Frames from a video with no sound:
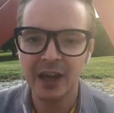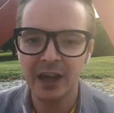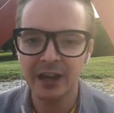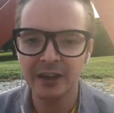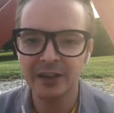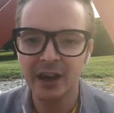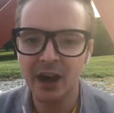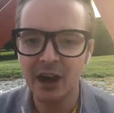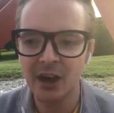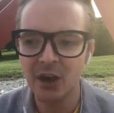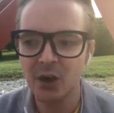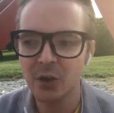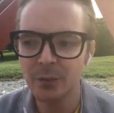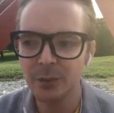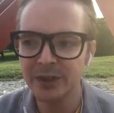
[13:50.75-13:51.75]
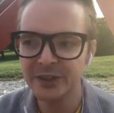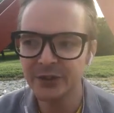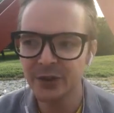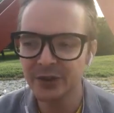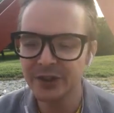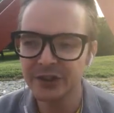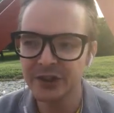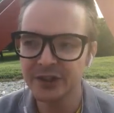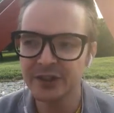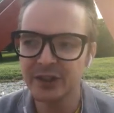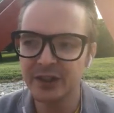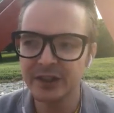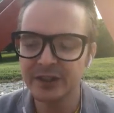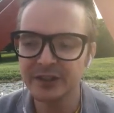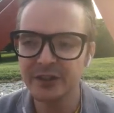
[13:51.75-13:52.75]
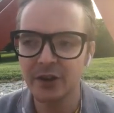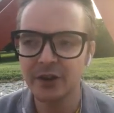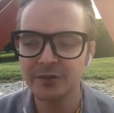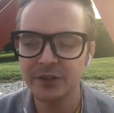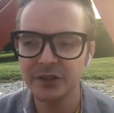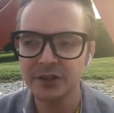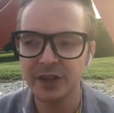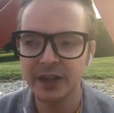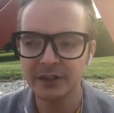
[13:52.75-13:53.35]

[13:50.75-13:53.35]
and how Bitcoin is just like starfish.